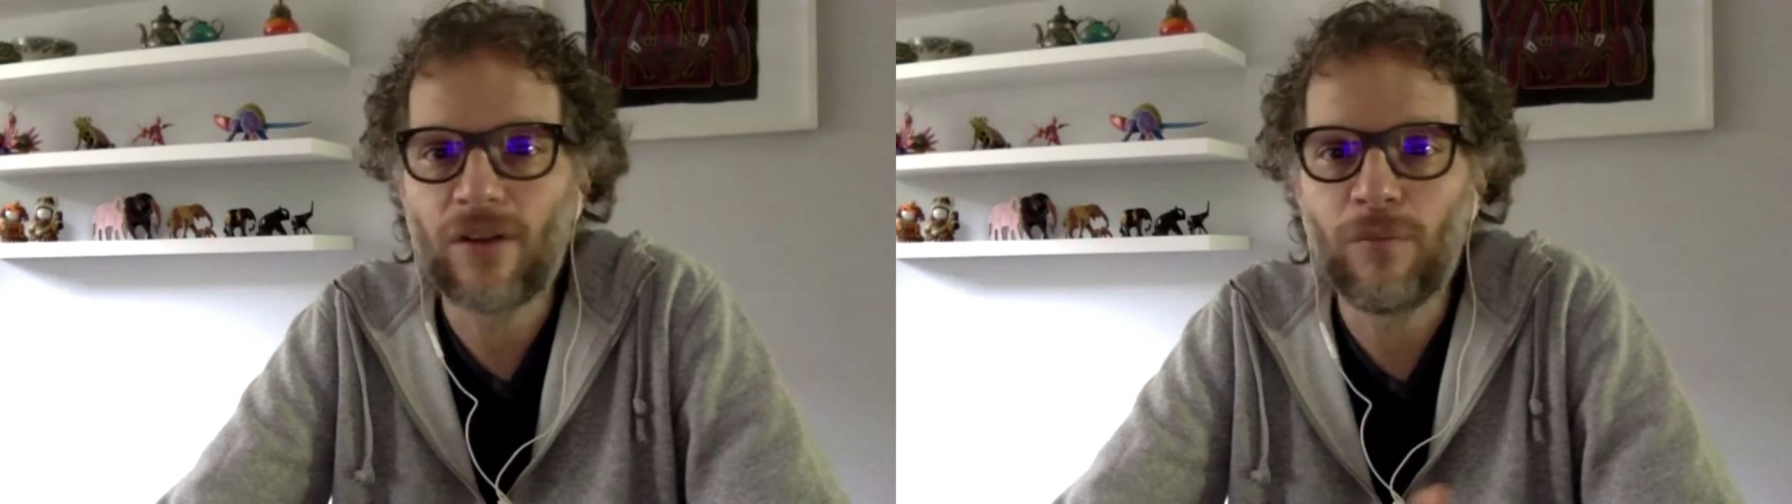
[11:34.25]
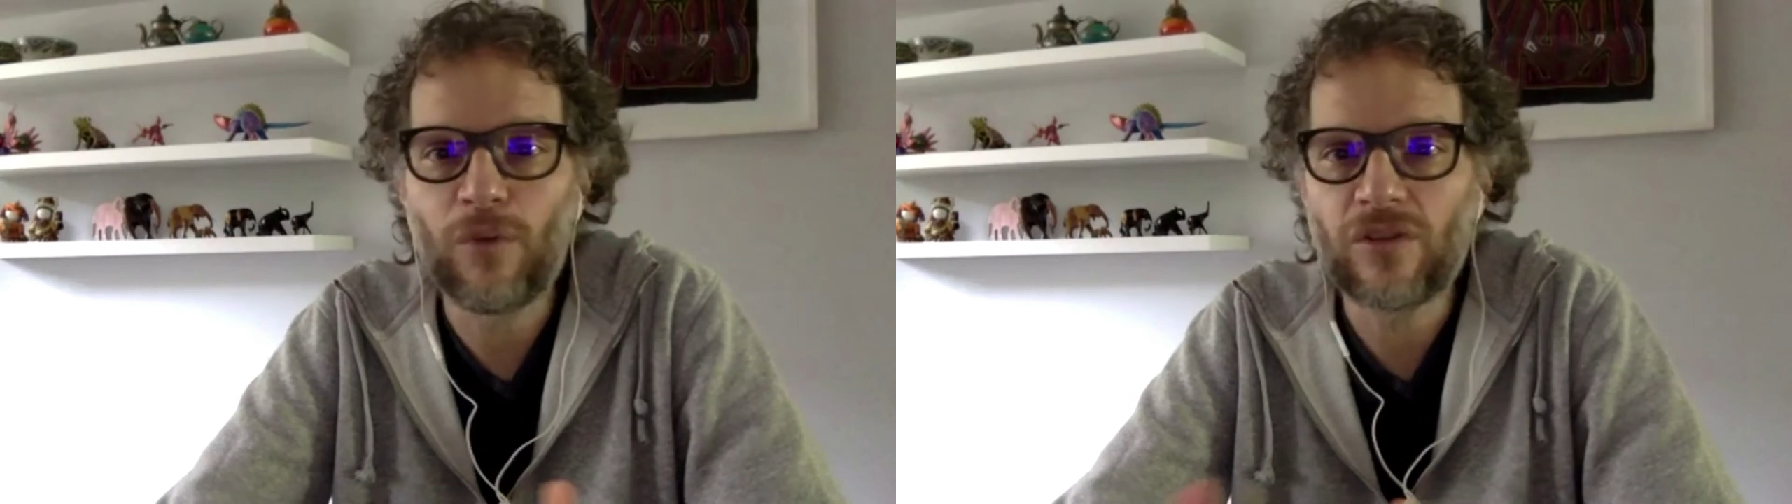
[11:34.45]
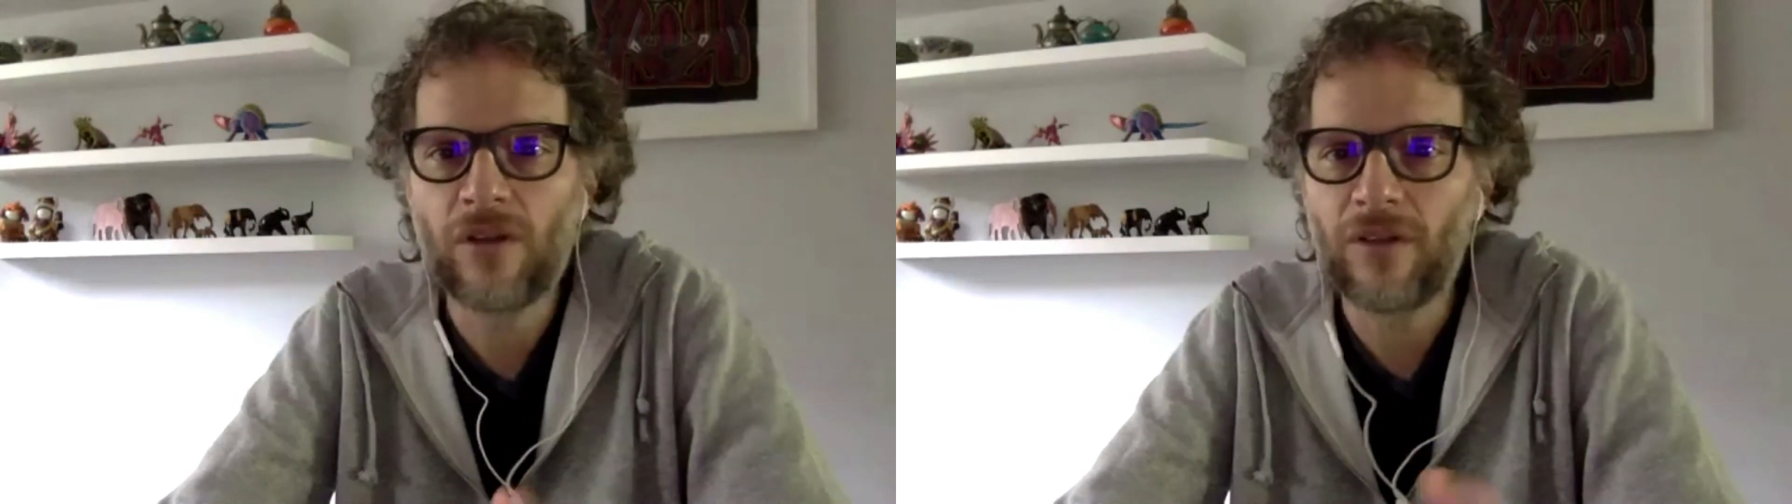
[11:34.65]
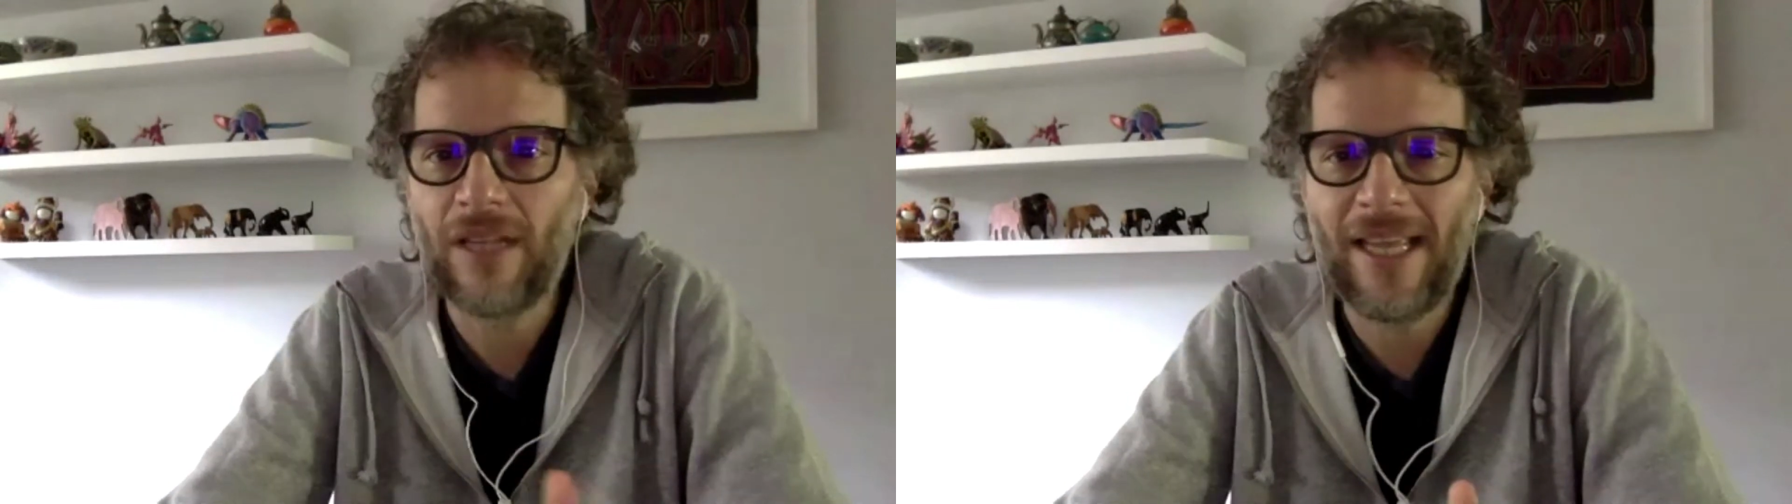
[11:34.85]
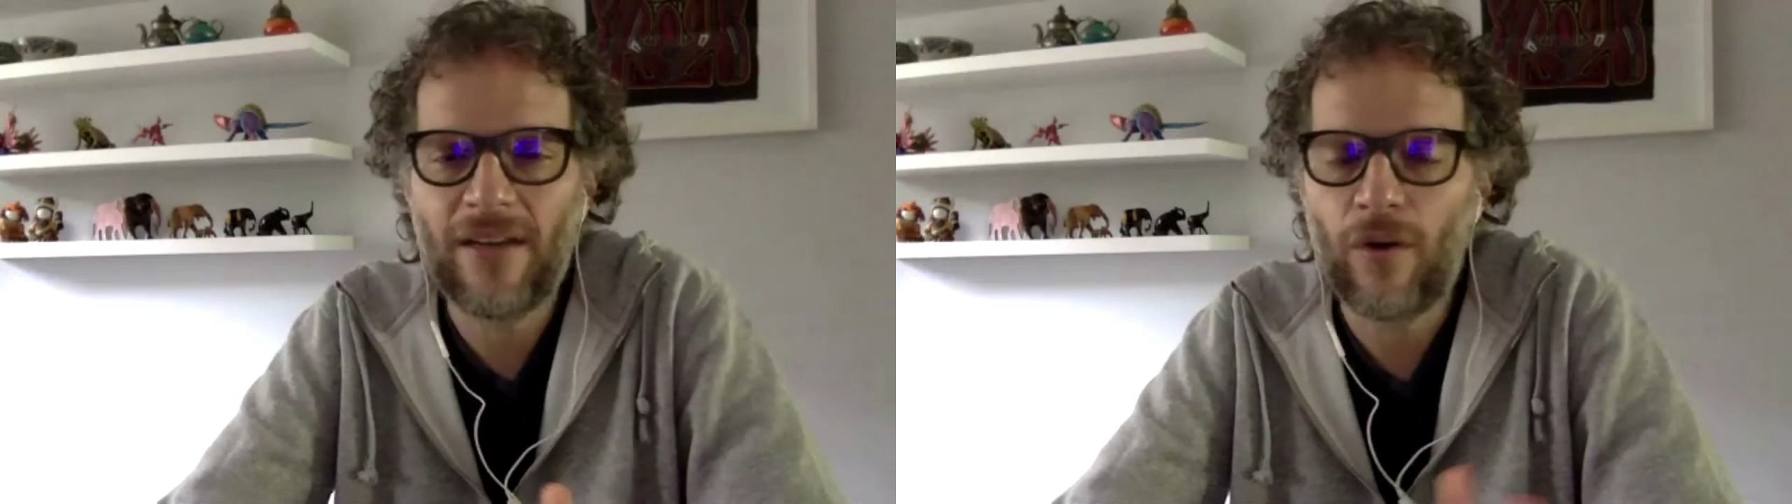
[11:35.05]
almost no
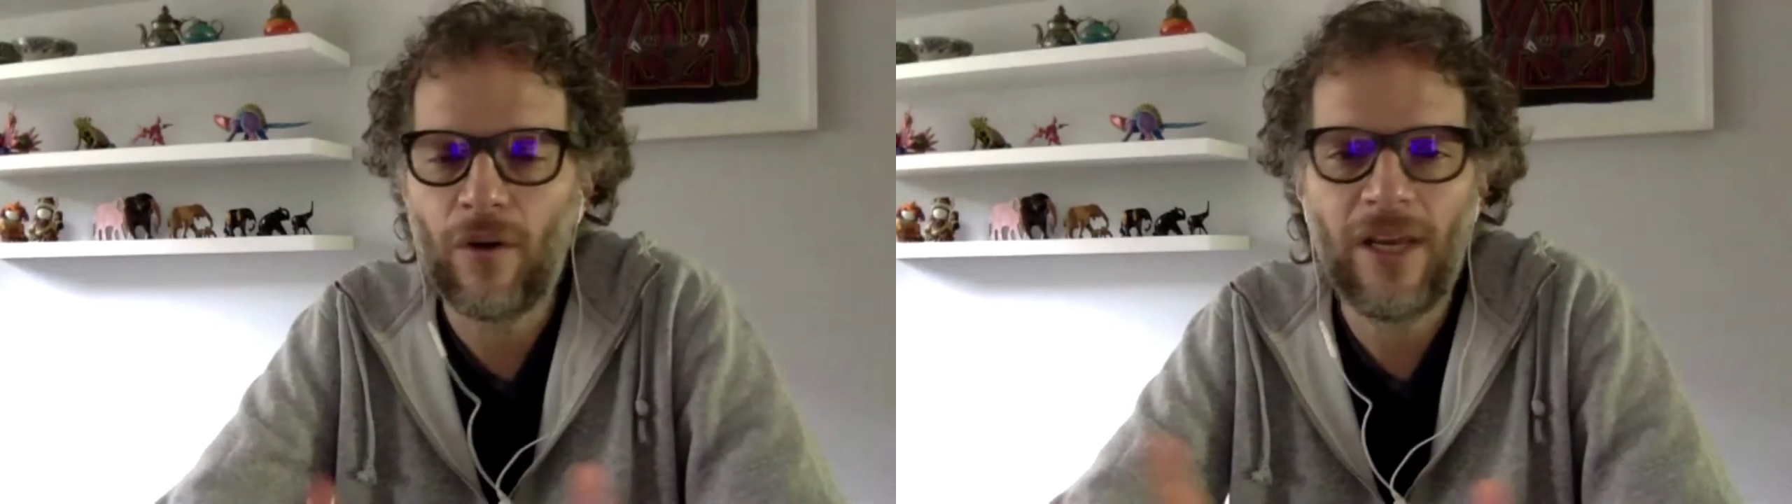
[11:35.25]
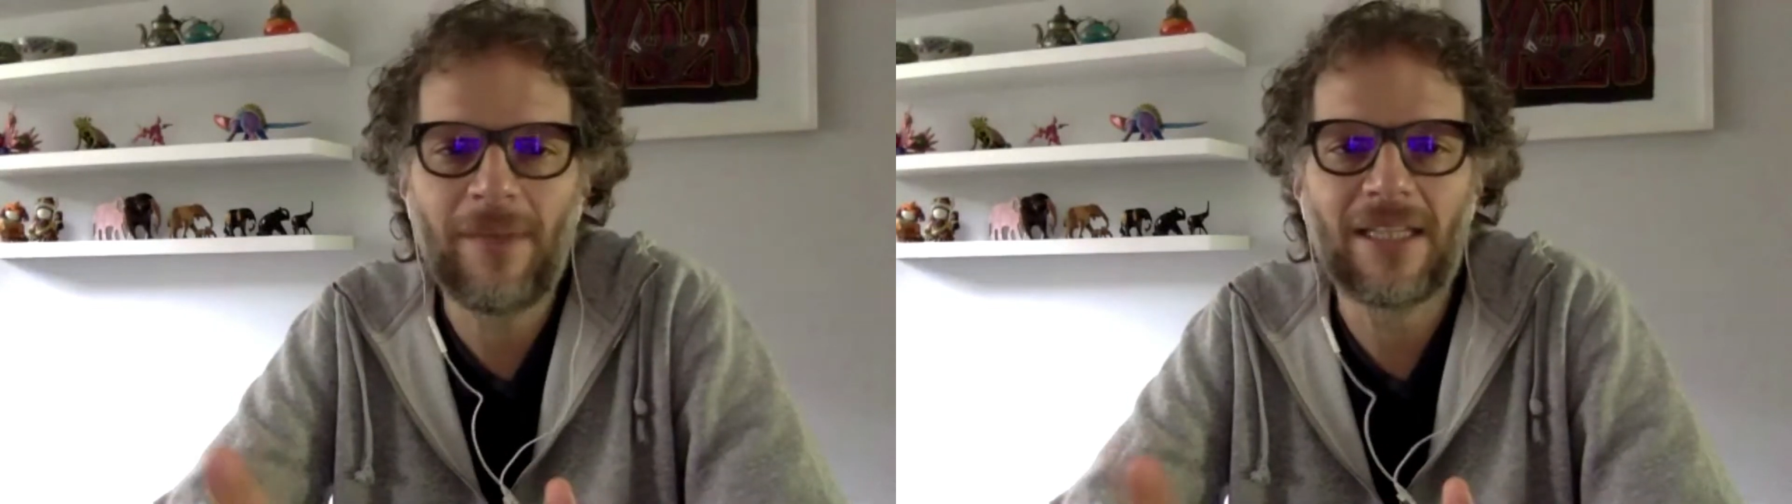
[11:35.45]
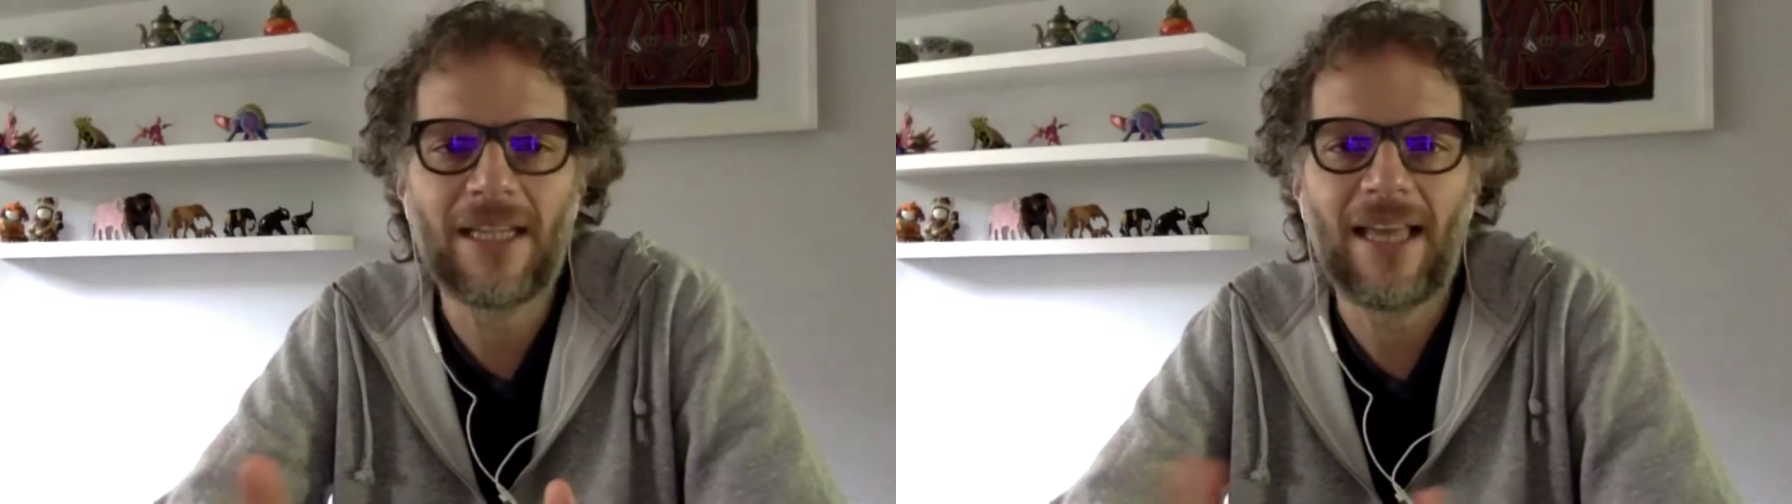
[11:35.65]
limit.